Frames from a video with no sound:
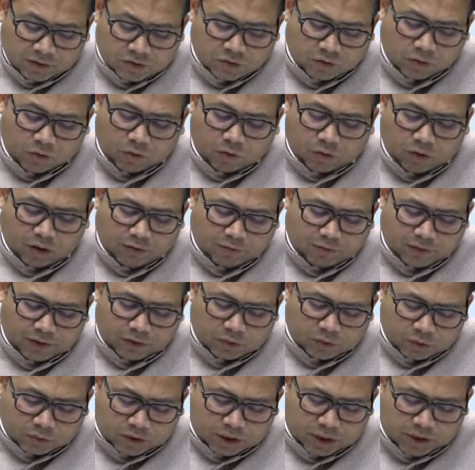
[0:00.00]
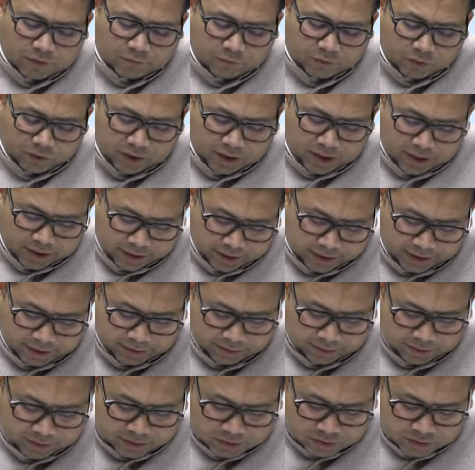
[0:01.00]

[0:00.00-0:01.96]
So all 1, 2, 3, 4 are right.